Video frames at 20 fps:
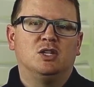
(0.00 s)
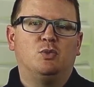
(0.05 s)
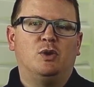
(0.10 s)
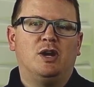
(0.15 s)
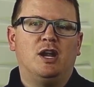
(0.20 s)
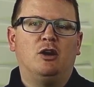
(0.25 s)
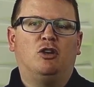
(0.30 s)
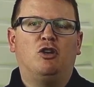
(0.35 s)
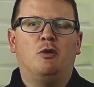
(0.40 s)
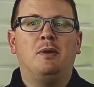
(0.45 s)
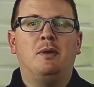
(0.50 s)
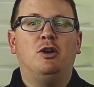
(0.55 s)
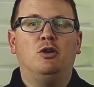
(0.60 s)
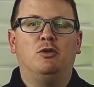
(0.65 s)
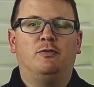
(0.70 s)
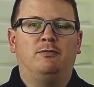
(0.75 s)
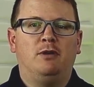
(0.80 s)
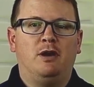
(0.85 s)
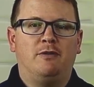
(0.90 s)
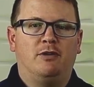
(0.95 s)
So what
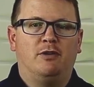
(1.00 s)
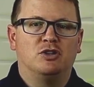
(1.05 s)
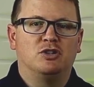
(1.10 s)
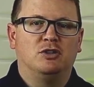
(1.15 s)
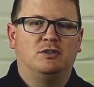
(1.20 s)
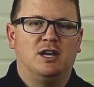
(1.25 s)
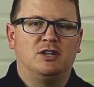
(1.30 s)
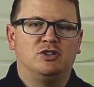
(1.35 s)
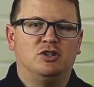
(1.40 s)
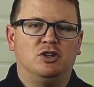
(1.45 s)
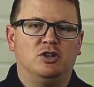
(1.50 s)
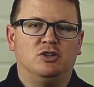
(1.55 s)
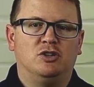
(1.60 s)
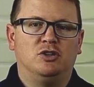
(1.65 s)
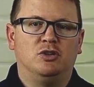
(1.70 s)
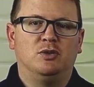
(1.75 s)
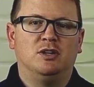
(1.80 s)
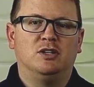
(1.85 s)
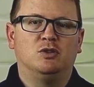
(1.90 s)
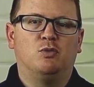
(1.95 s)
incremental refresh allows you to
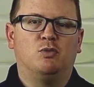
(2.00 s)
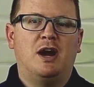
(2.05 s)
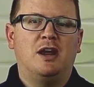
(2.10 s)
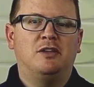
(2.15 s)
do is